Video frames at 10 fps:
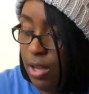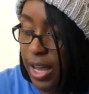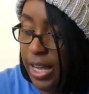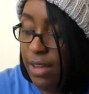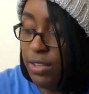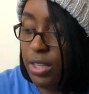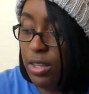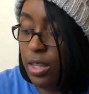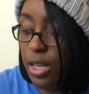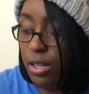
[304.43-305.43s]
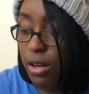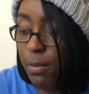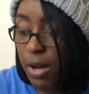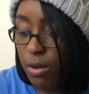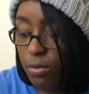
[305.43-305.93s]
I can't even get the thing to
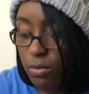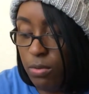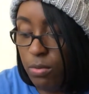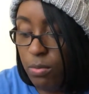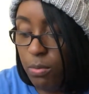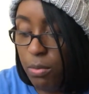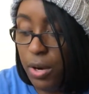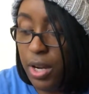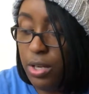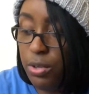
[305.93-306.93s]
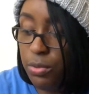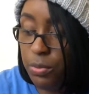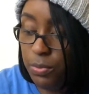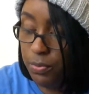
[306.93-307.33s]
come off. Brand new.